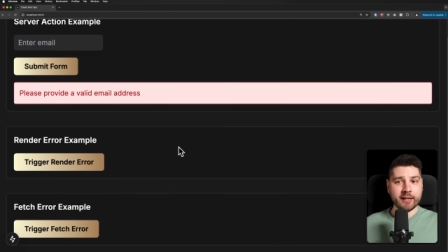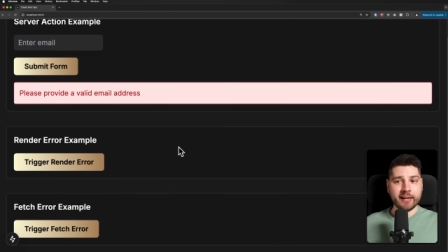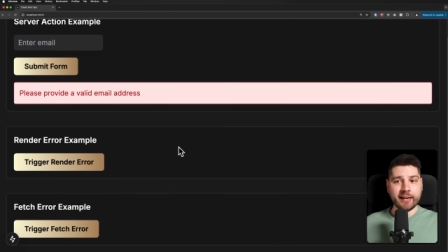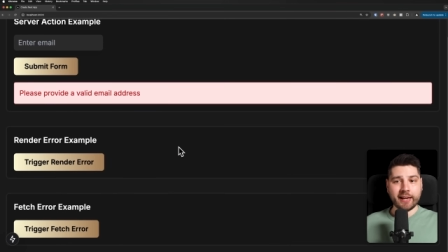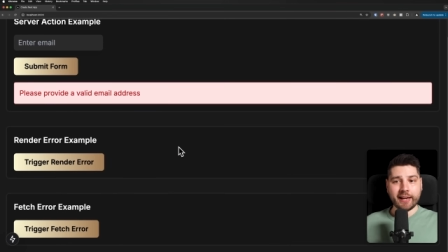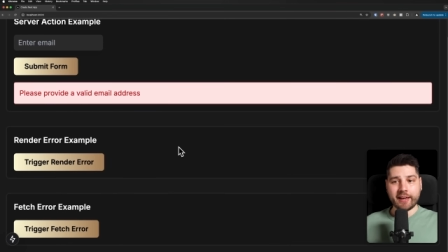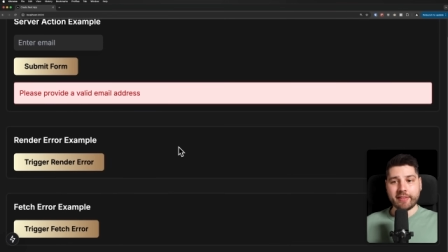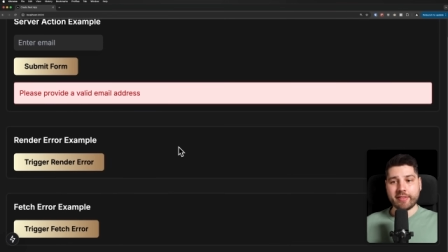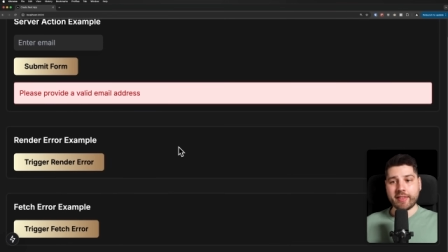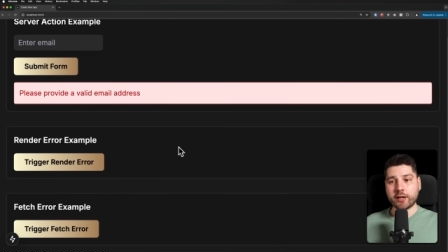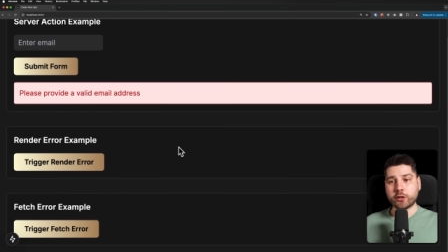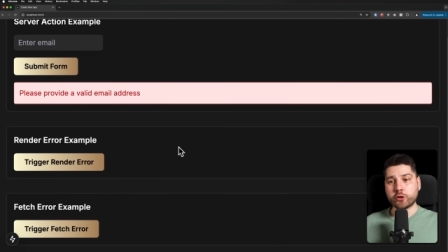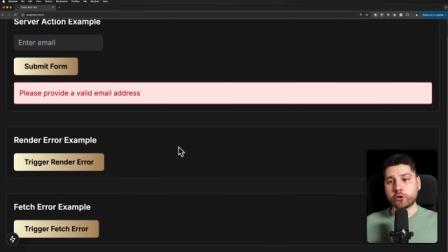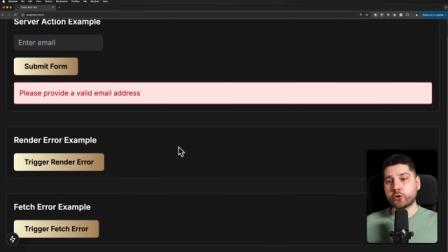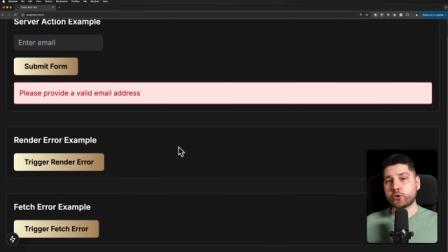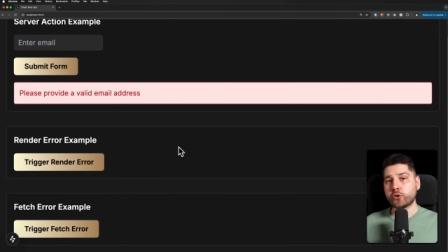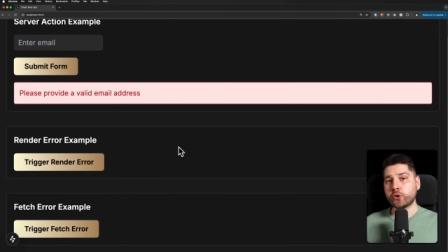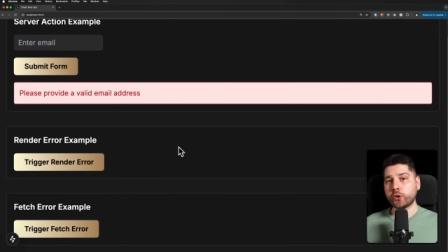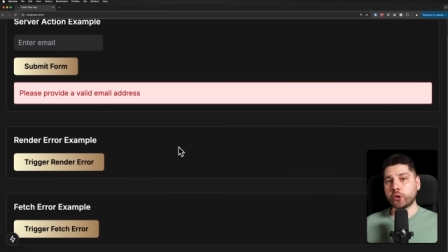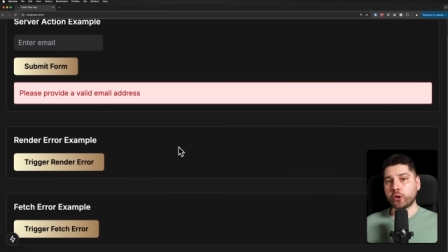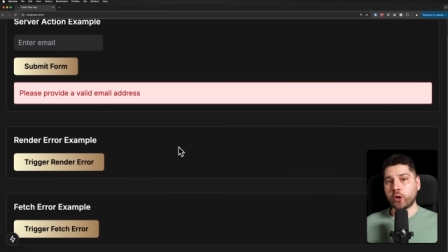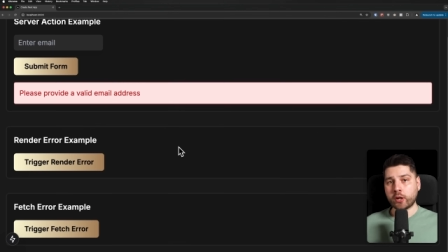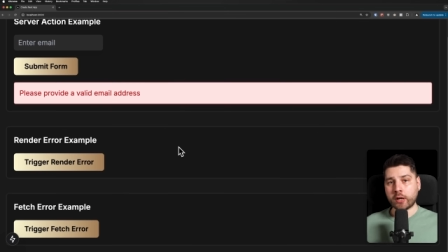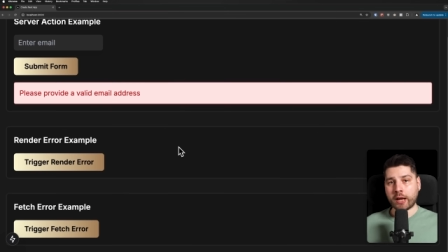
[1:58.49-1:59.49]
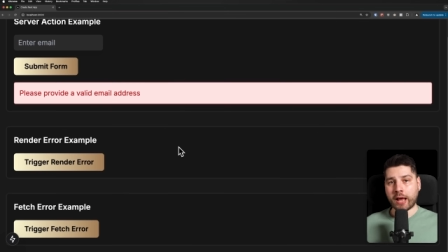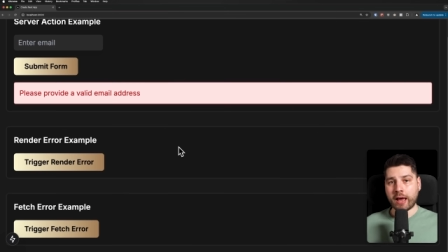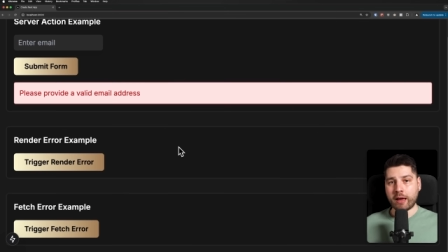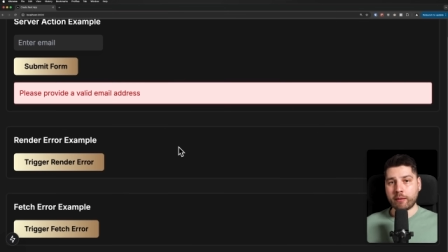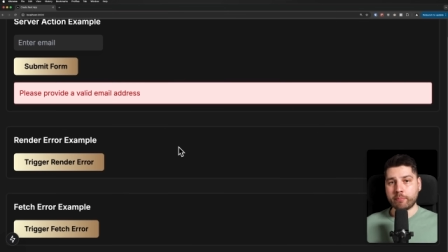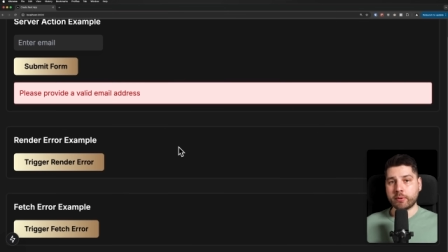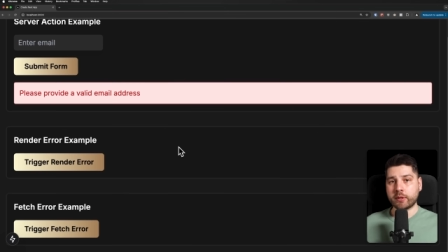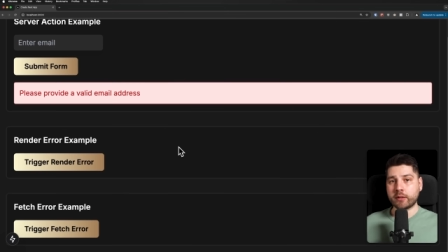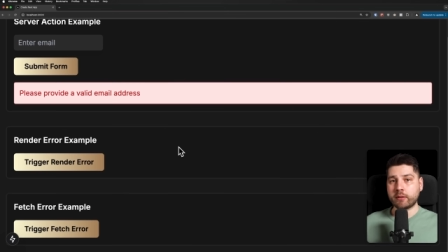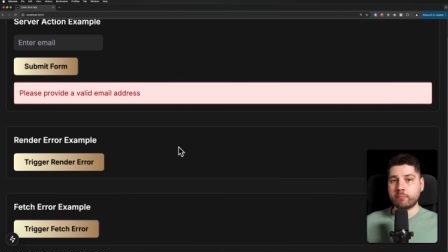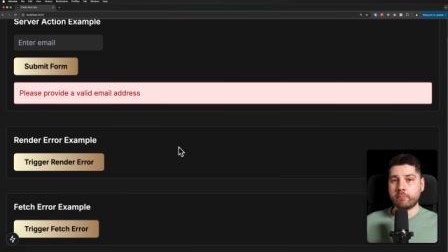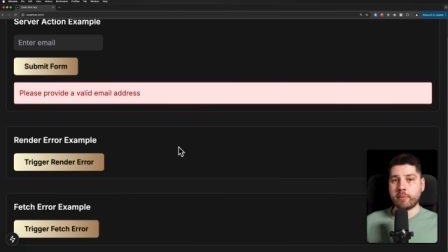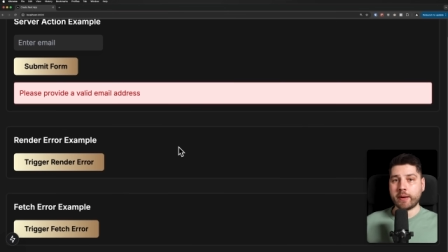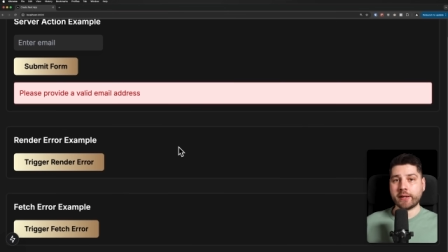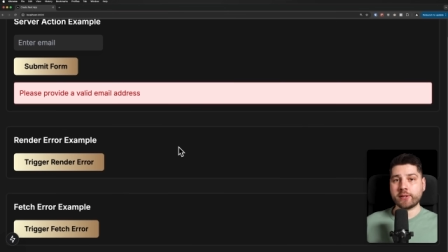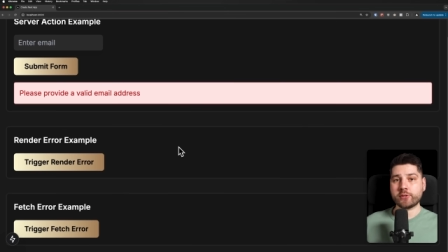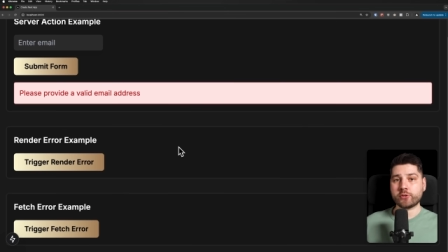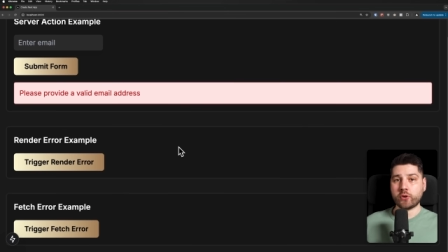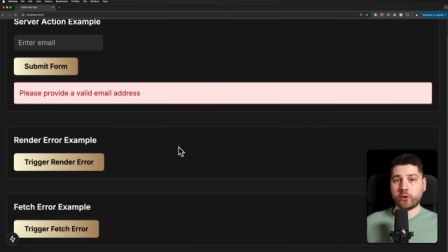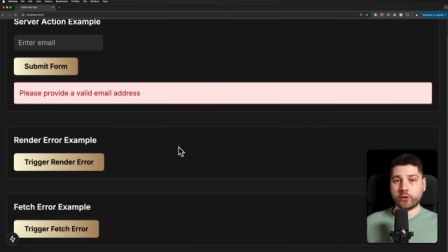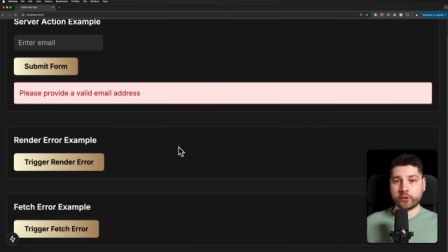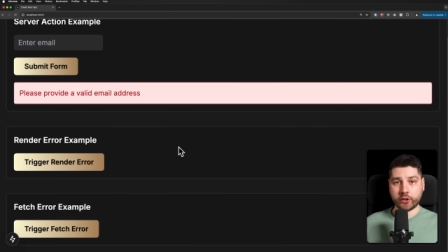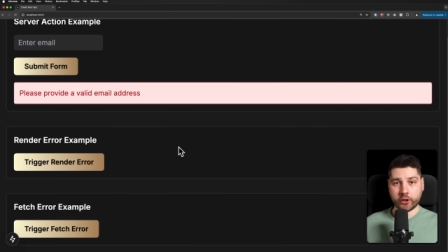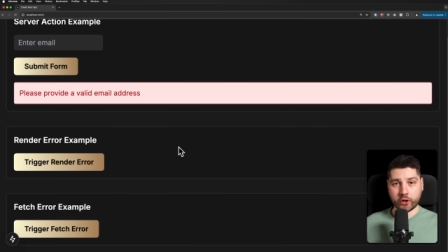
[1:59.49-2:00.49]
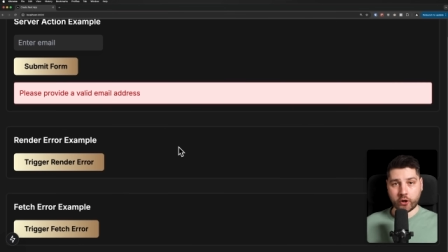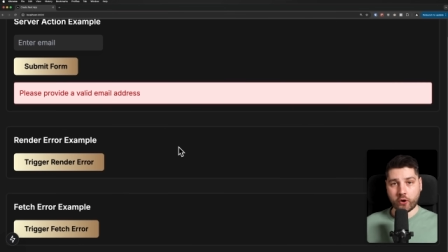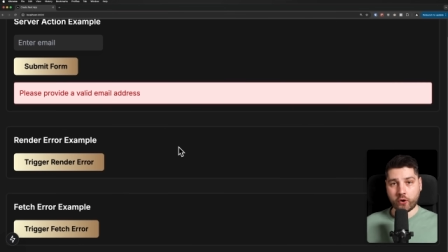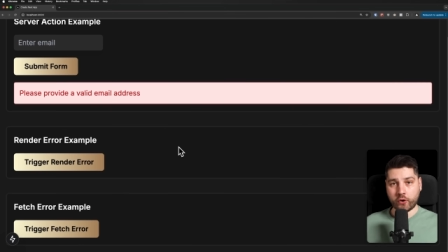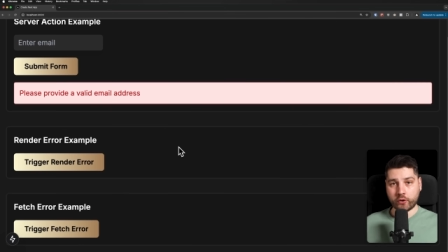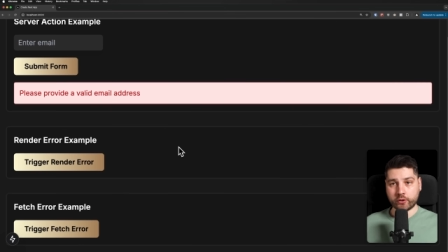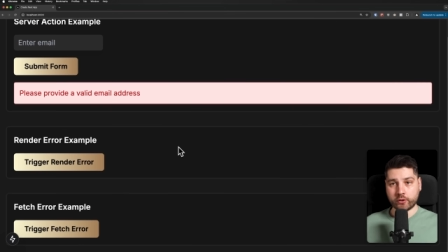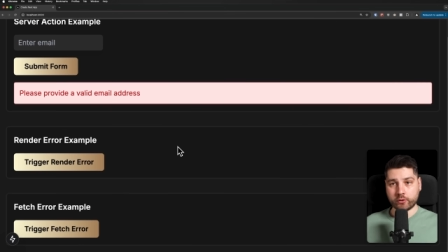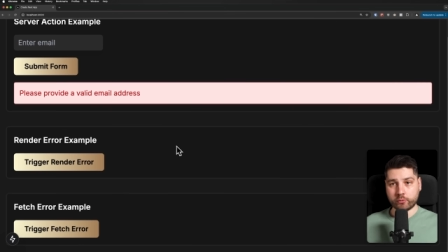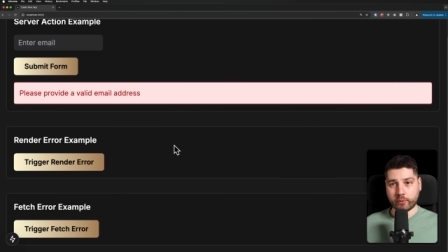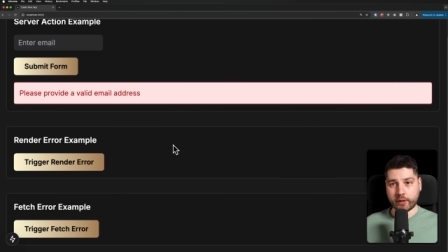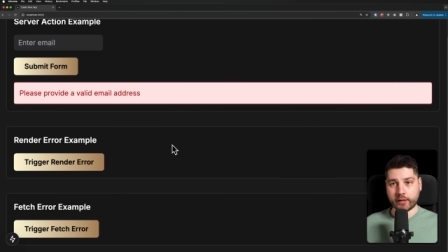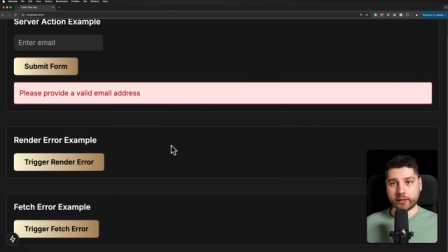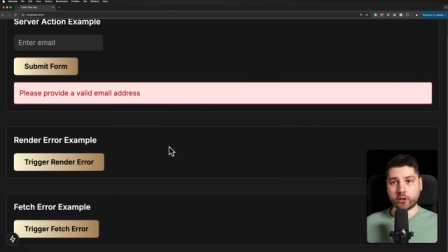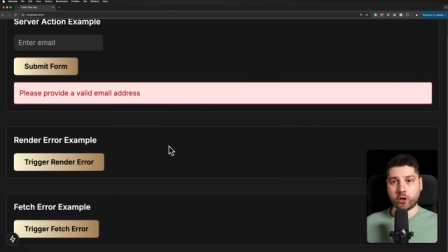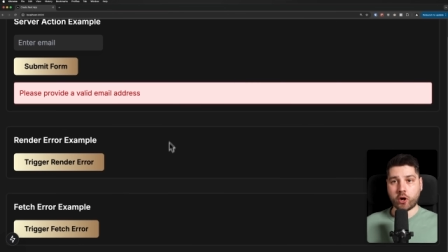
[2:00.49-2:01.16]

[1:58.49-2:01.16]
and that should not happen based on the code, right?